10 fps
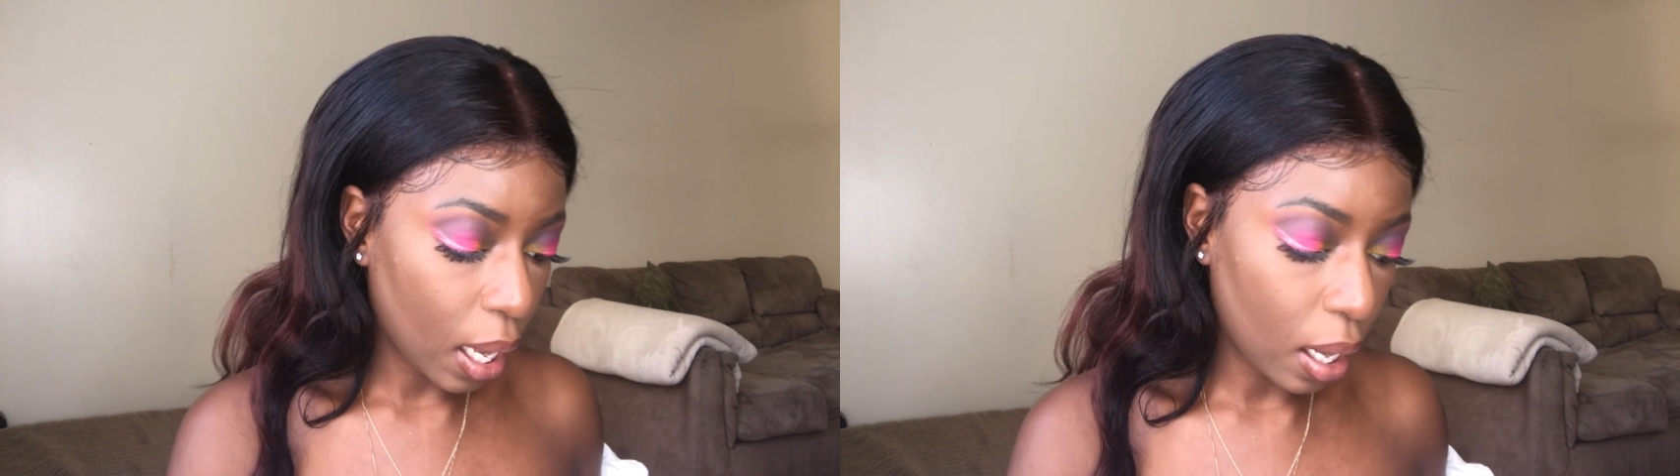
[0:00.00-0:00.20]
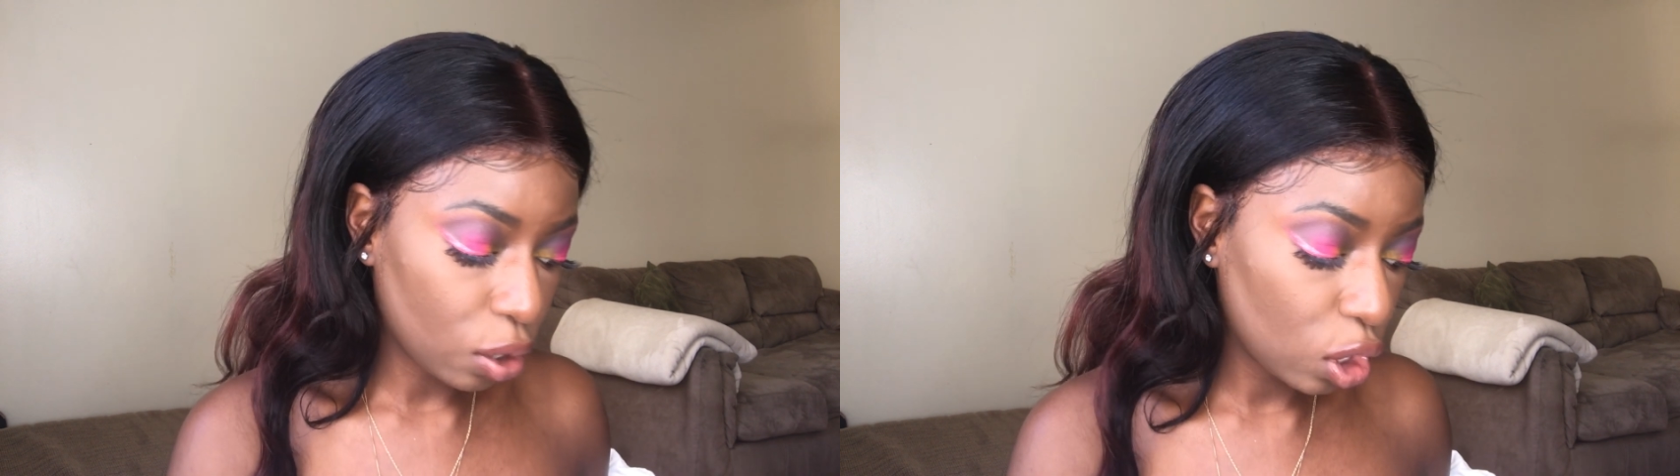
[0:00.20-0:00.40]

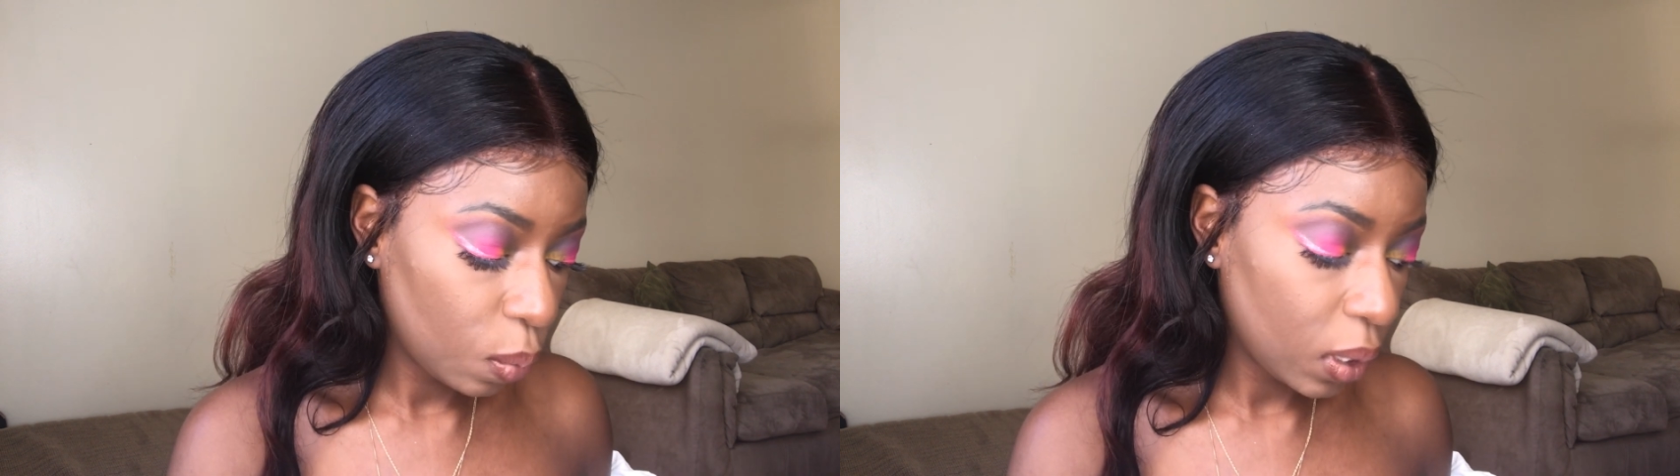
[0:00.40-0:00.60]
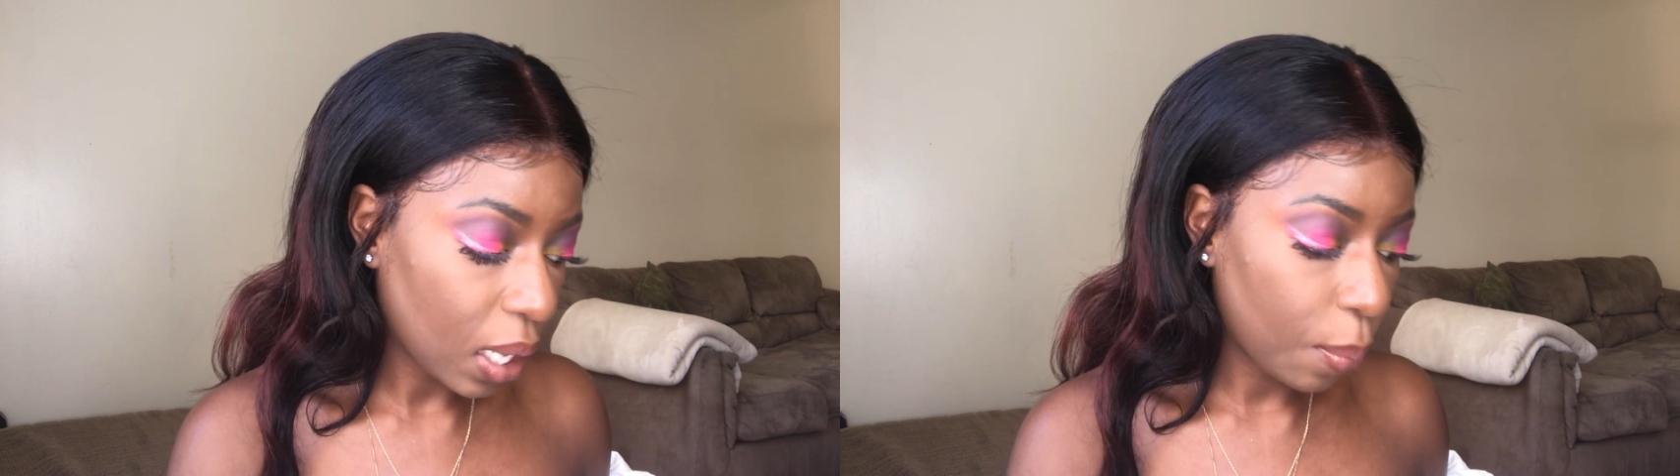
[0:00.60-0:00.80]
and I'll
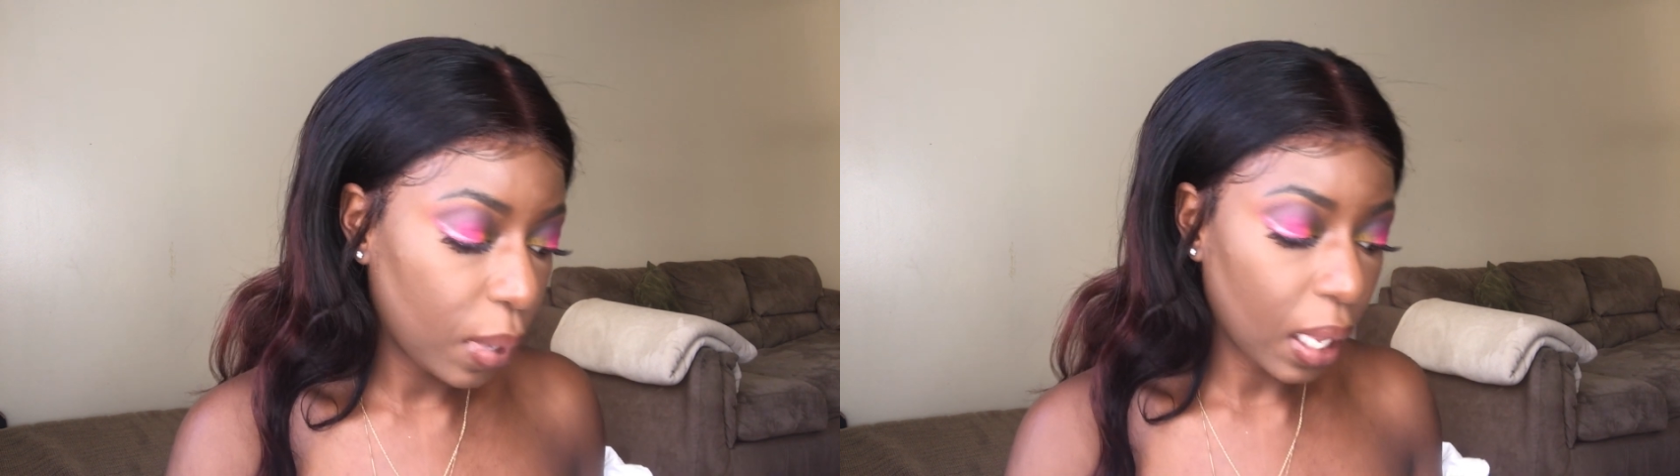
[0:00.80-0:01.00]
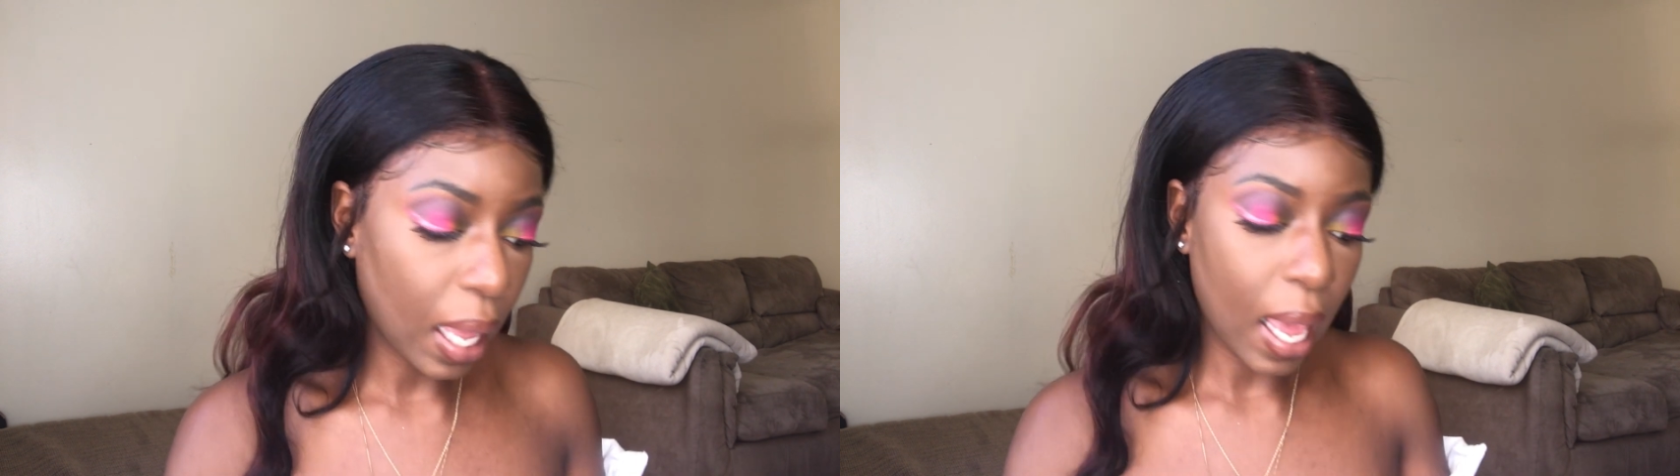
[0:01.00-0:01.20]
just be
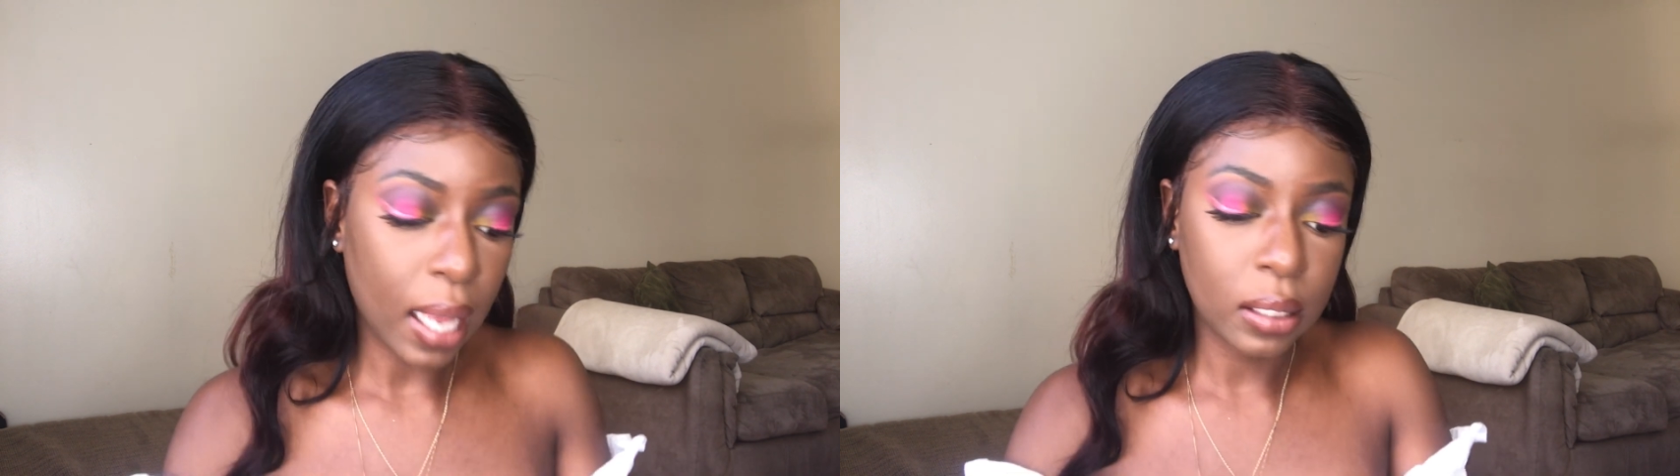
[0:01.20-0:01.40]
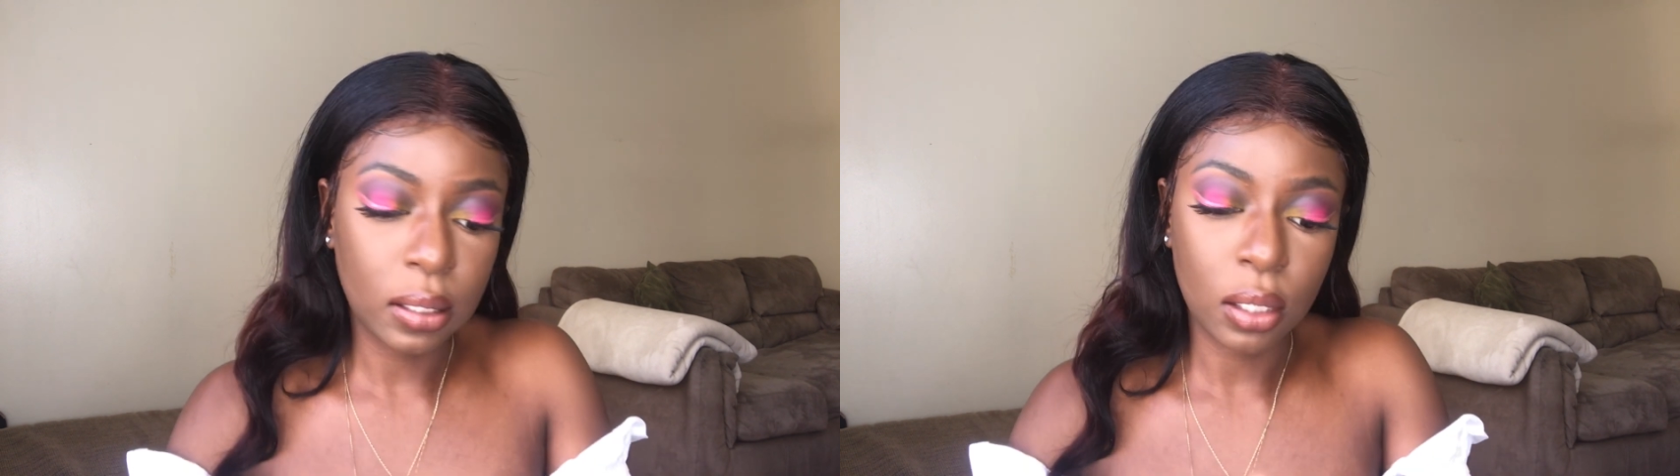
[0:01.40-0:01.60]
tapping
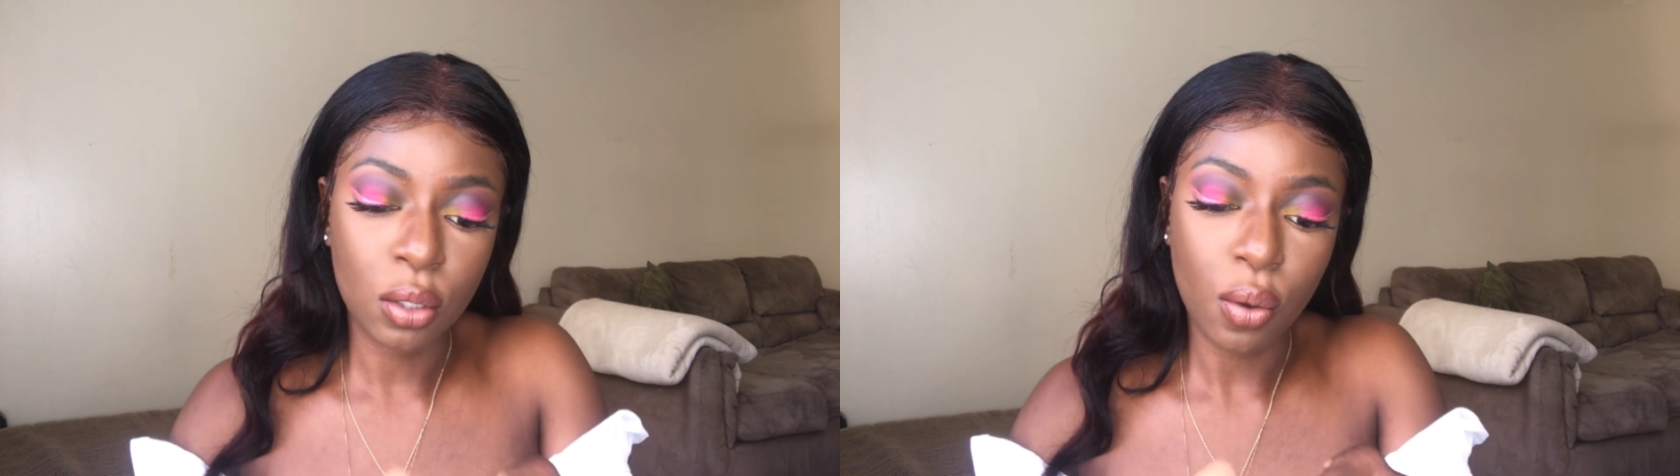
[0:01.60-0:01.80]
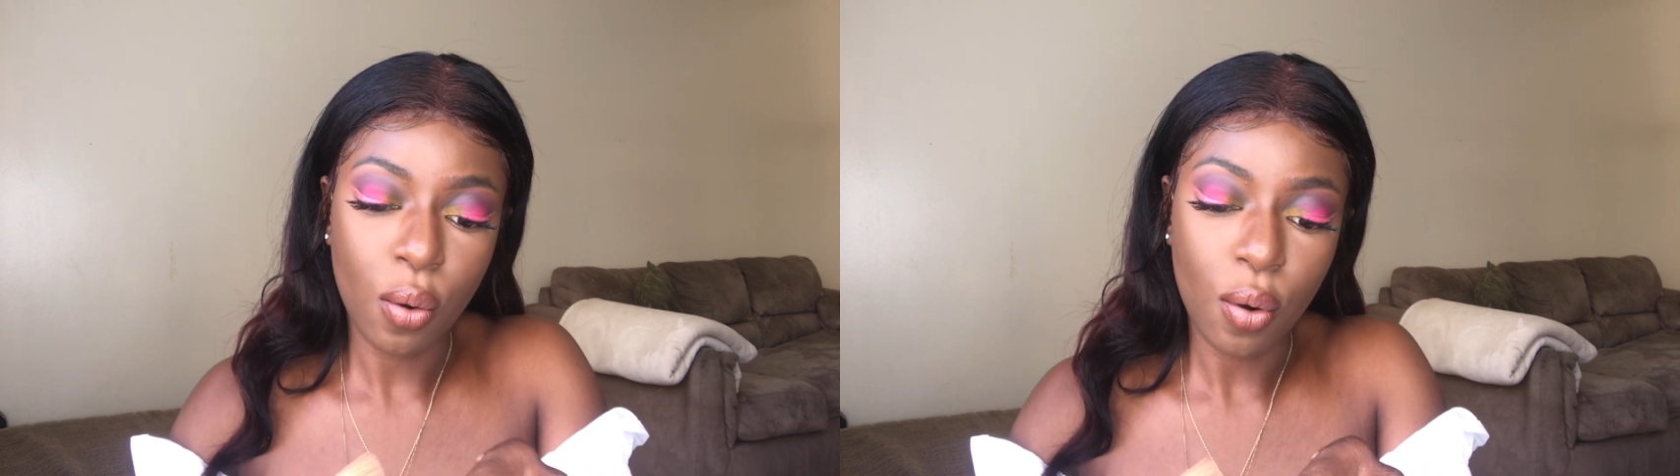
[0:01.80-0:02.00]

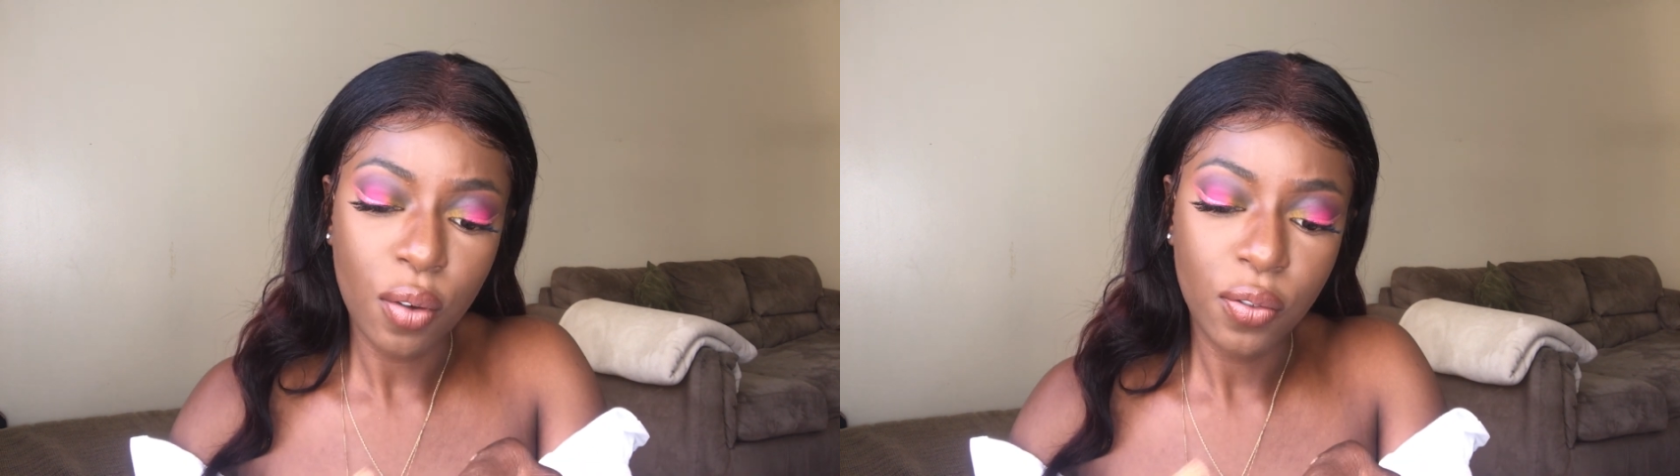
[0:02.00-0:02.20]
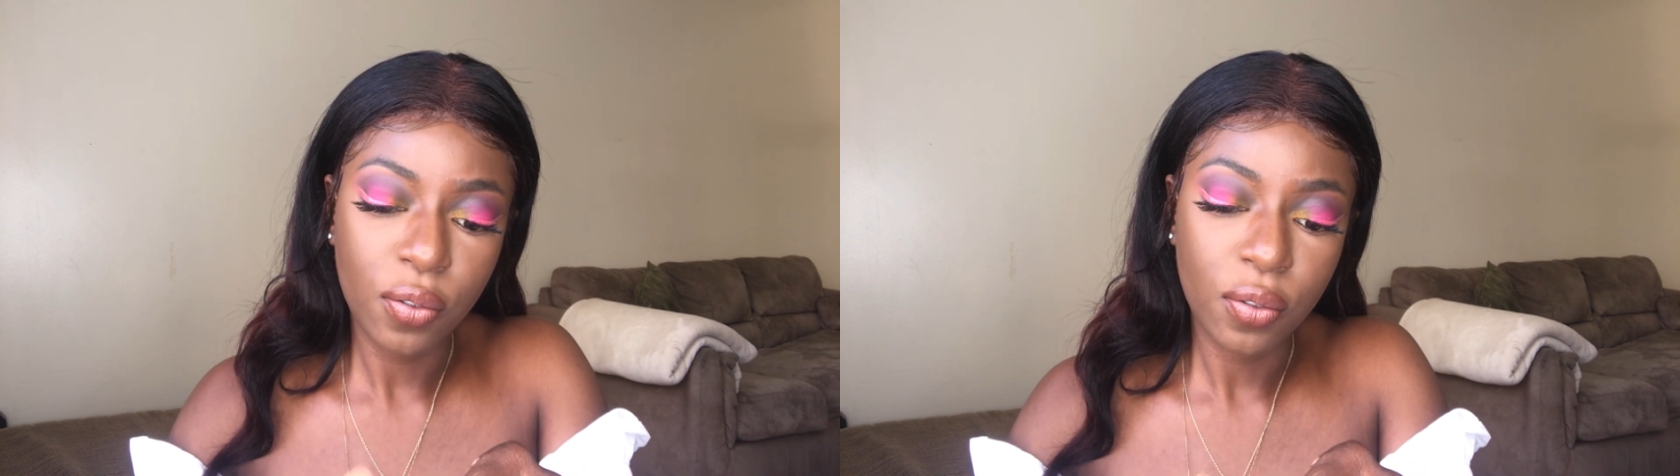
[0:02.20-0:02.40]
excess
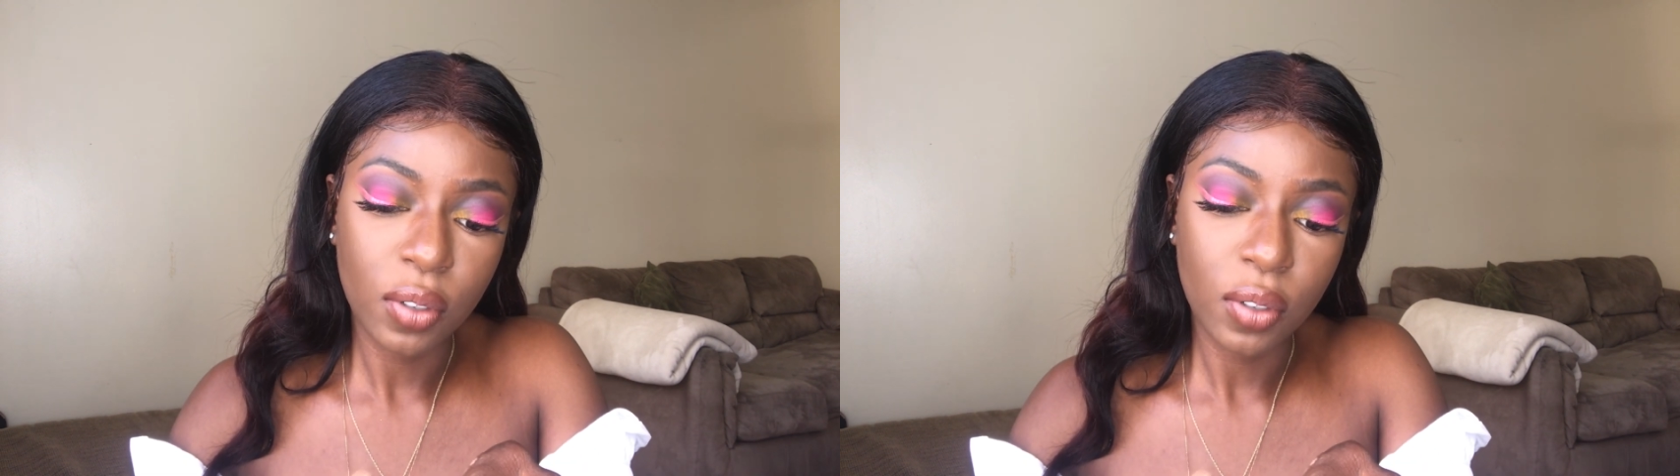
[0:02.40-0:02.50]
off.